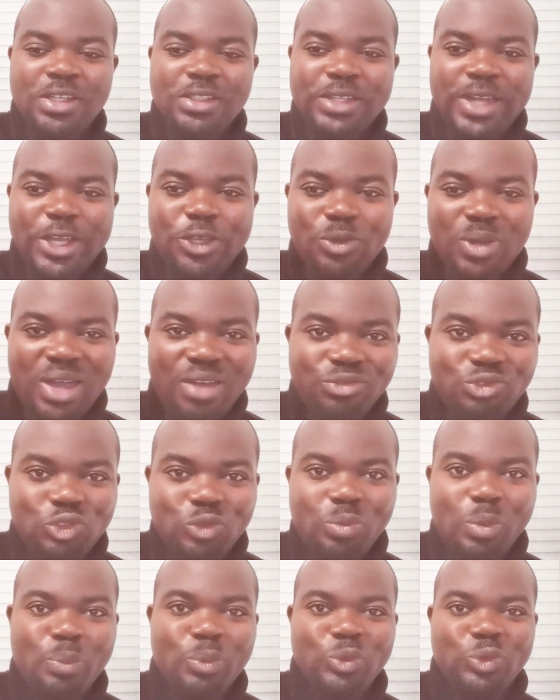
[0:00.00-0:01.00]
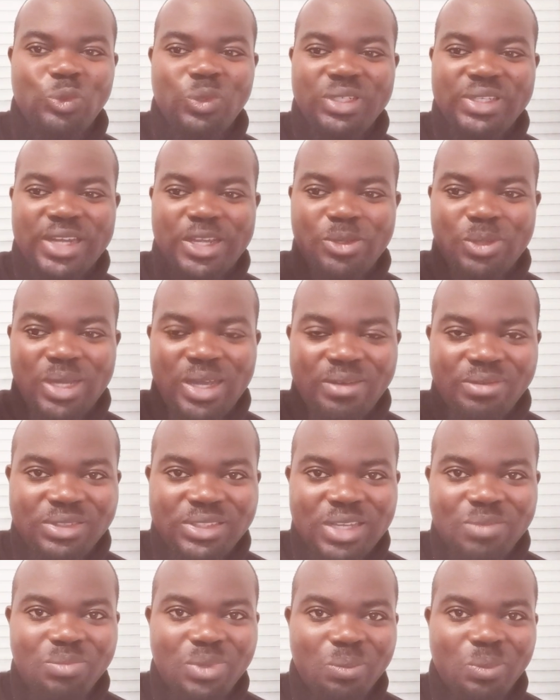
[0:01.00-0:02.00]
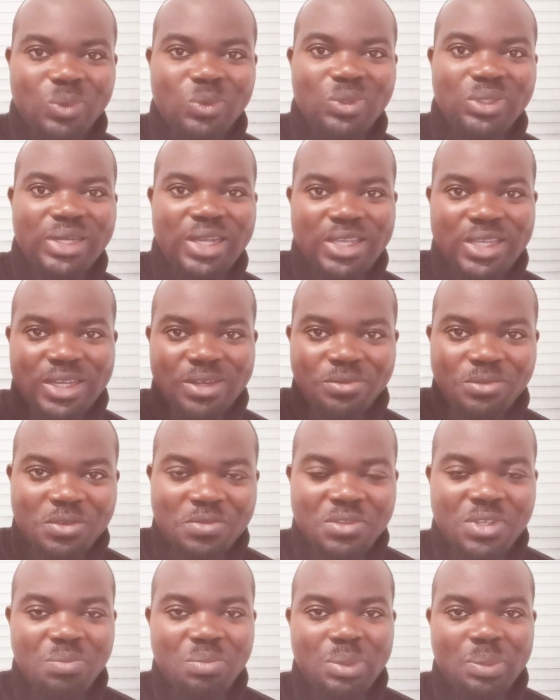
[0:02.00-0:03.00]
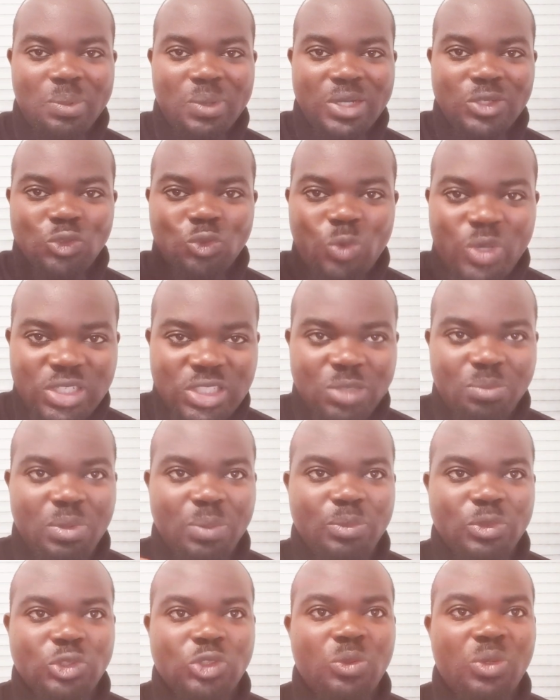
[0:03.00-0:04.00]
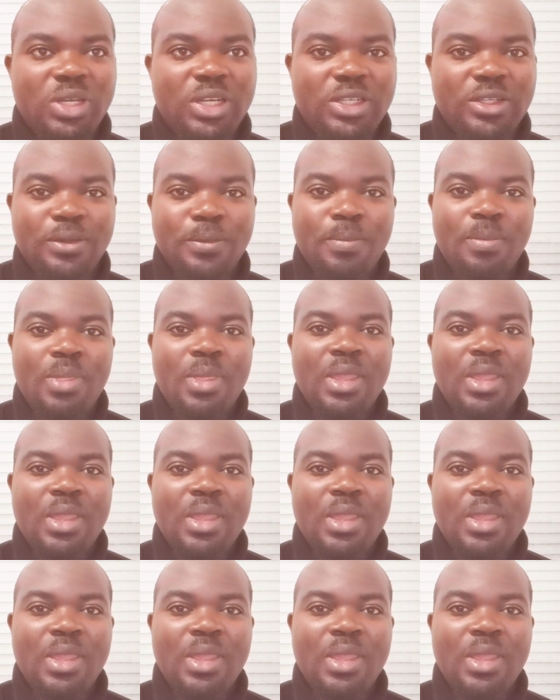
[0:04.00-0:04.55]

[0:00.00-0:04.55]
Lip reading: Now you have 2 people doing it, now you have 10 people doing it, now you have 15 people and 20 people doing it.